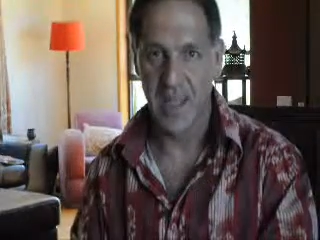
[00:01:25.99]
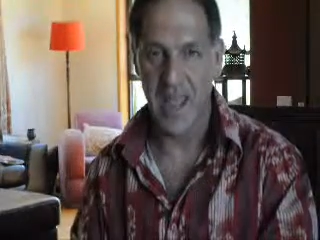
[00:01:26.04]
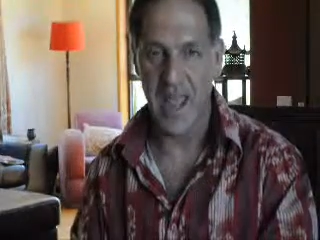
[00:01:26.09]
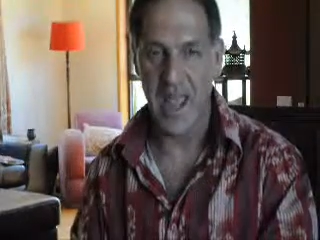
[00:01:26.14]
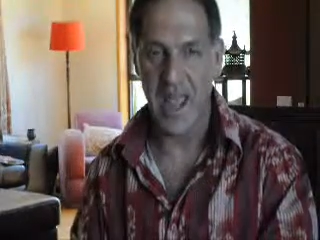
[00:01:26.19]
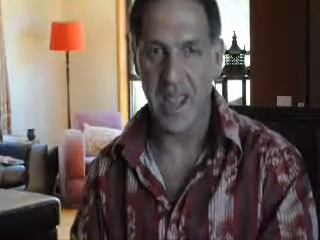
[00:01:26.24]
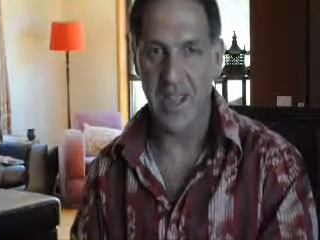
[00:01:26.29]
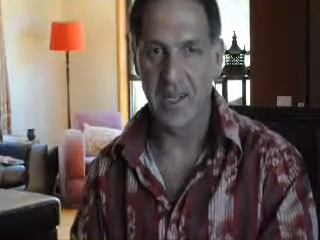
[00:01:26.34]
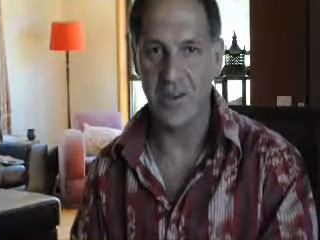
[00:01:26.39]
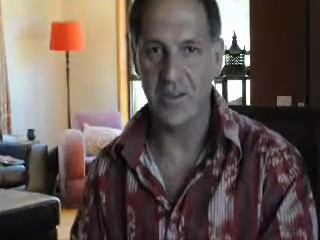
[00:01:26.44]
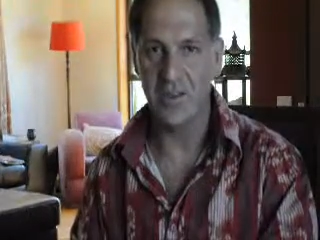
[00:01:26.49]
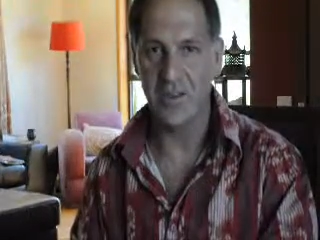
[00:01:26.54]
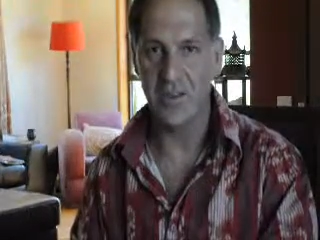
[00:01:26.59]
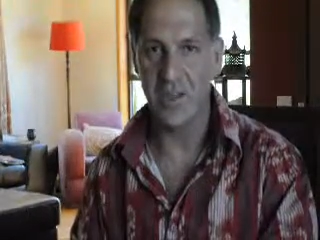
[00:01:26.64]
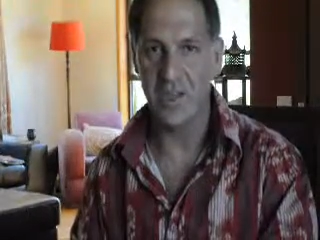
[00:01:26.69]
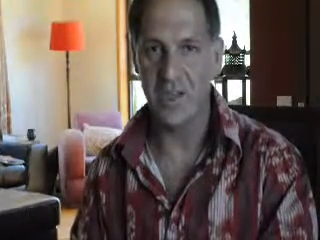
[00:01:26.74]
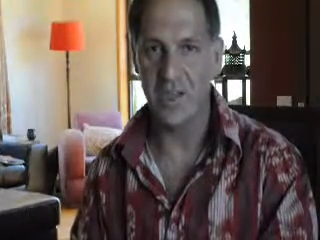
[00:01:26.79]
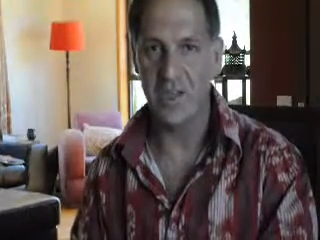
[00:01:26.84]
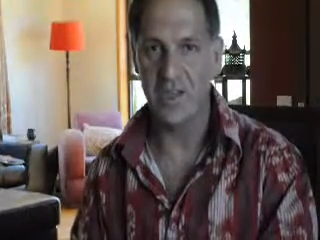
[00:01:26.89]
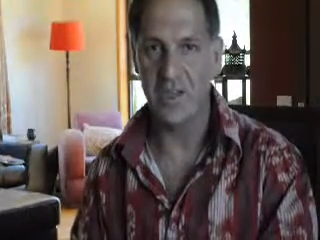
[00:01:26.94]
and
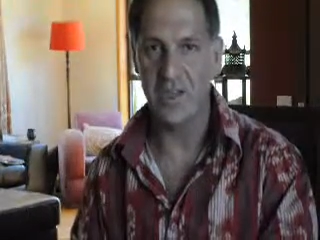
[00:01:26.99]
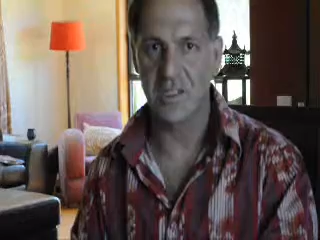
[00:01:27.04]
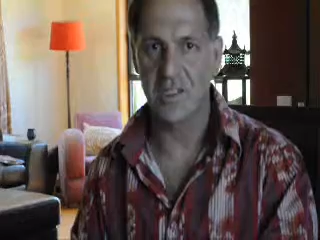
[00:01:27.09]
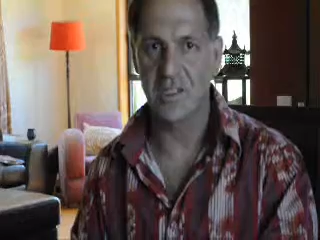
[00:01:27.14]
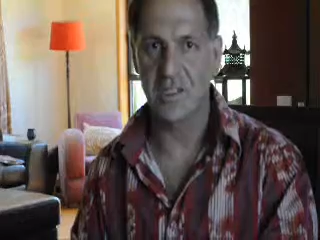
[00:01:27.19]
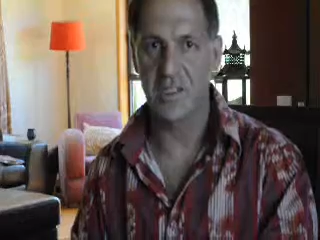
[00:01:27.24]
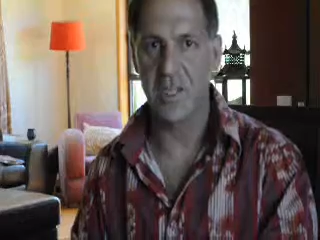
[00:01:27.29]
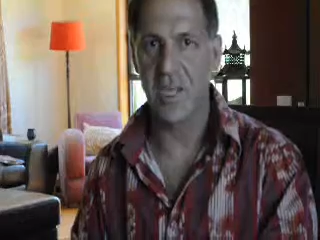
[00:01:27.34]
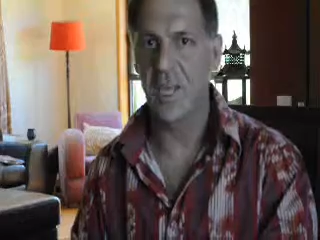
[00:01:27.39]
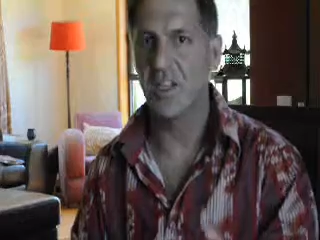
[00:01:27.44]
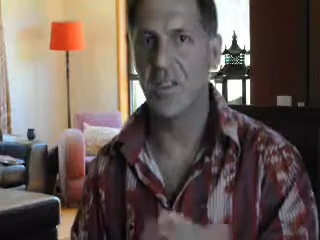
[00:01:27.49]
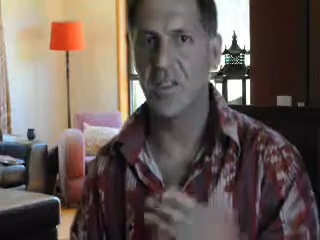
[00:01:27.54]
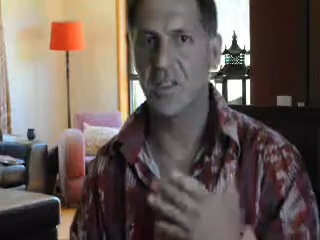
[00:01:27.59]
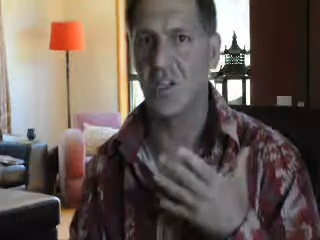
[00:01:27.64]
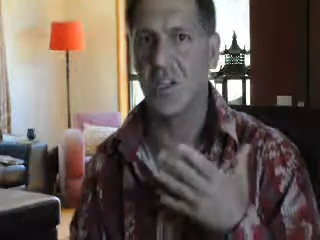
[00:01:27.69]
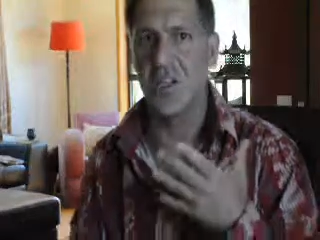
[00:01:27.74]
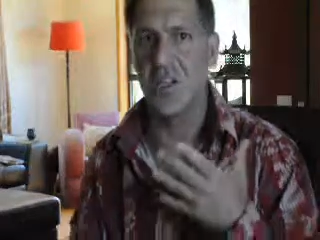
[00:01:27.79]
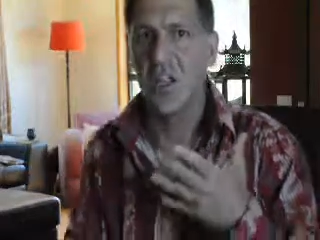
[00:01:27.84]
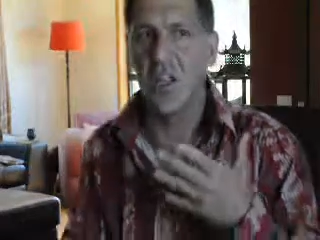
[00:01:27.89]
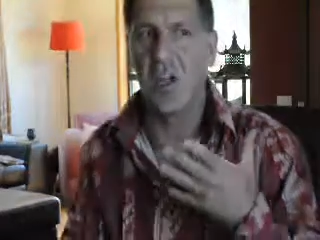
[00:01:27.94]
it takes
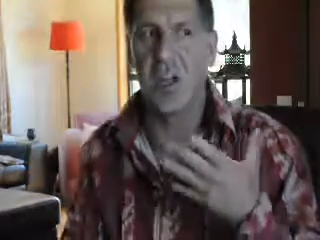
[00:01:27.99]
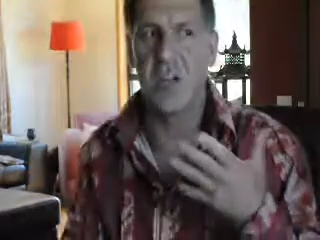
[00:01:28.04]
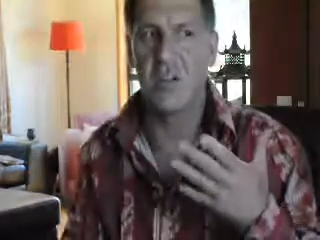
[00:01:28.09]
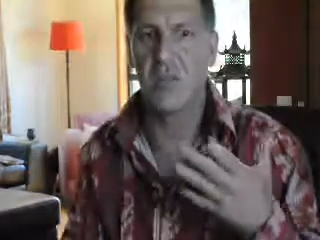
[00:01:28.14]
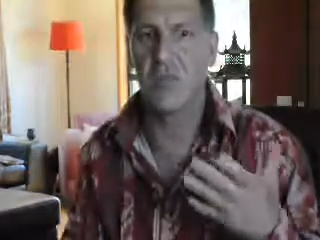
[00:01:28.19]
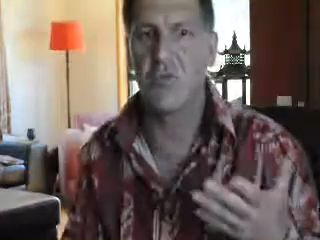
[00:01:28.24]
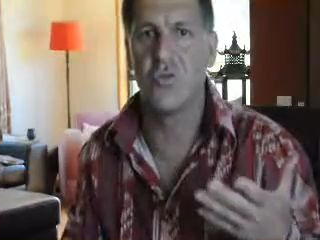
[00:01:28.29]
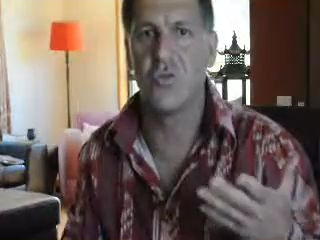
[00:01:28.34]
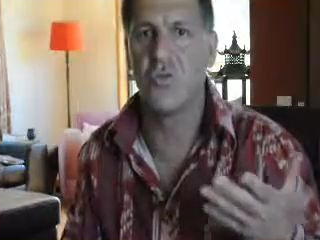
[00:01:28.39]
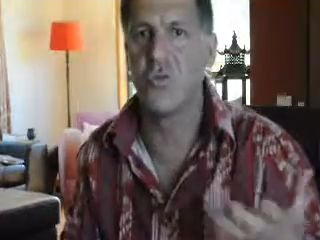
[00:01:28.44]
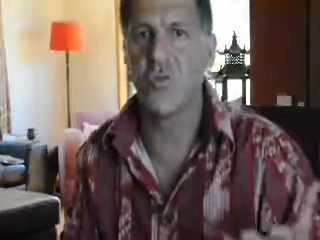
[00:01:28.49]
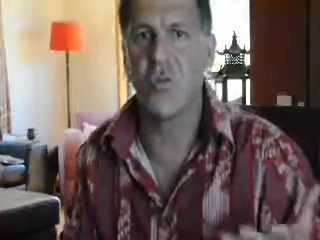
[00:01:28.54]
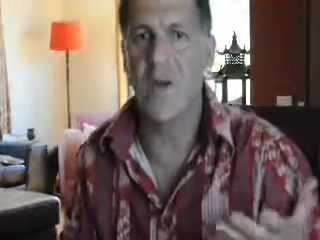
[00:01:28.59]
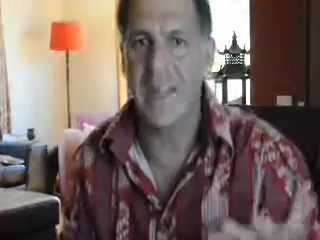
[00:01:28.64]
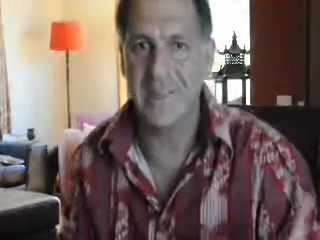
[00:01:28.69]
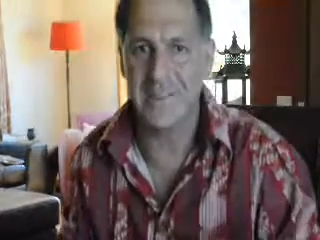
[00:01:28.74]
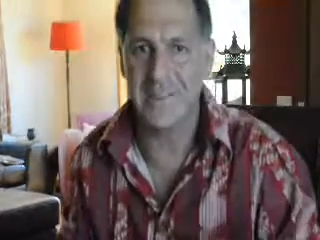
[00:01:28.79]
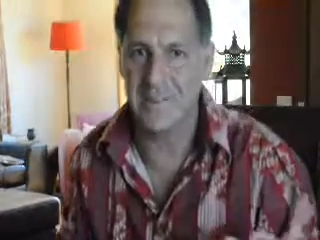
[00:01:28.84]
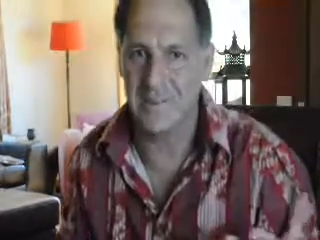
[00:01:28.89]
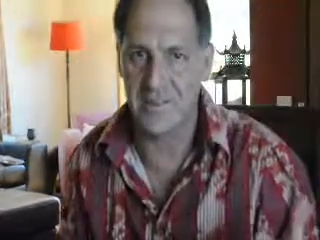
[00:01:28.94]
a
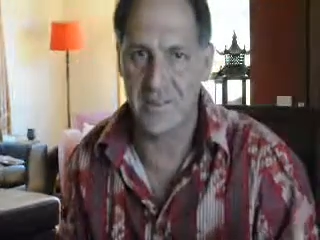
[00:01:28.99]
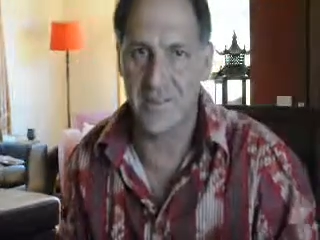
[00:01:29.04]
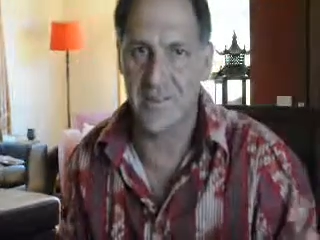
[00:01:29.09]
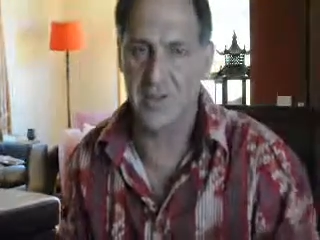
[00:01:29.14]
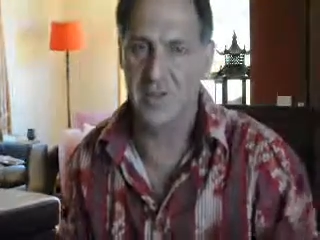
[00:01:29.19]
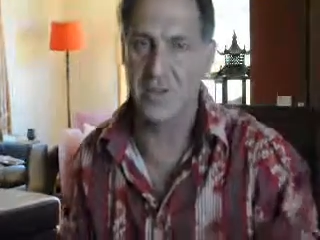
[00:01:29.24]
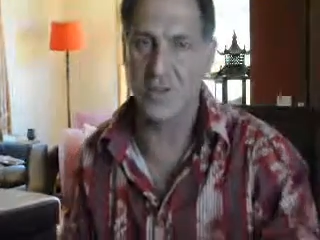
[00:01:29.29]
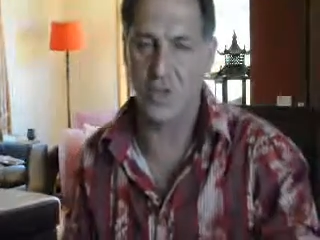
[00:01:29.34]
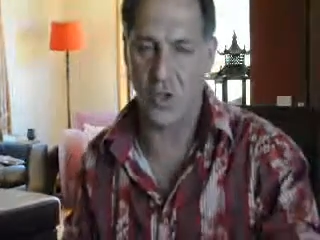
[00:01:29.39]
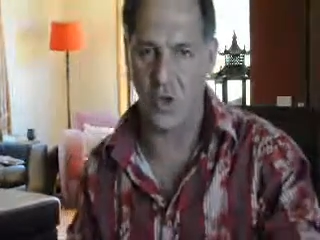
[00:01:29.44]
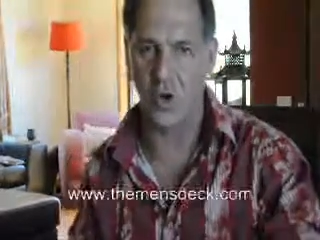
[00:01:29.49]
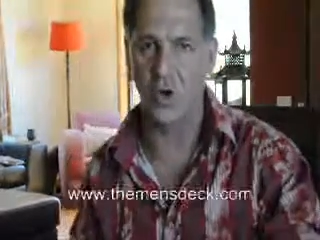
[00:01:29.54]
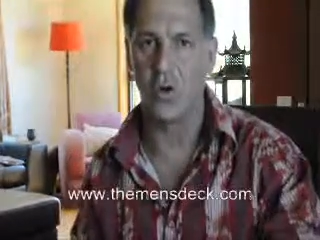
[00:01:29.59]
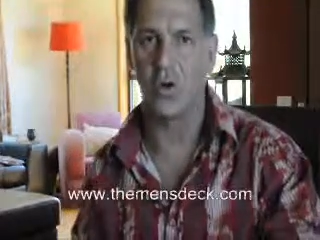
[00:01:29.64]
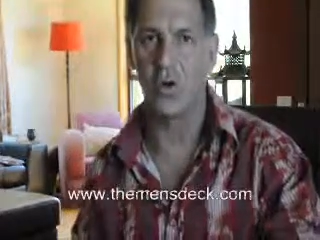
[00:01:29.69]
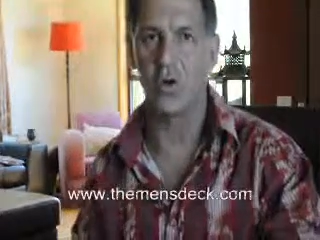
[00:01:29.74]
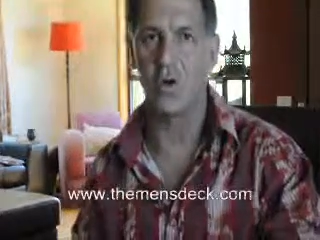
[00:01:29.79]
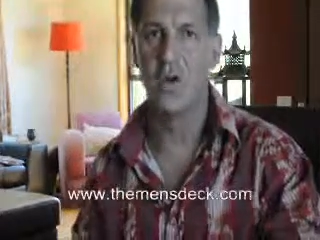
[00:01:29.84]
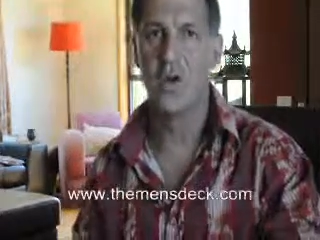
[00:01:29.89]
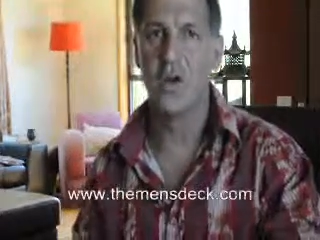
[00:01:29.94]
drastic
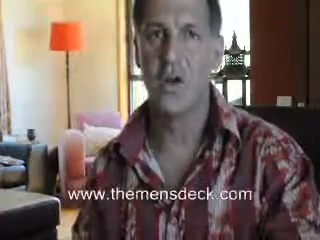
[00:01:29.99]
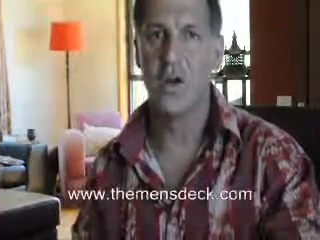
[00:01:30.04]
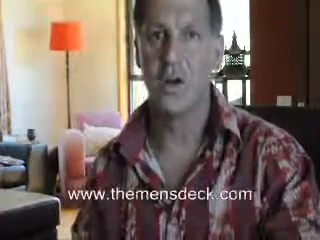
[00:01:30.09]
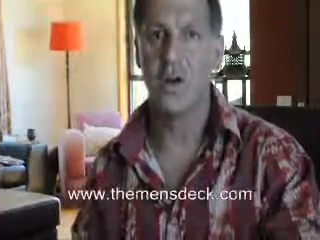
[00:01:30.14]
toll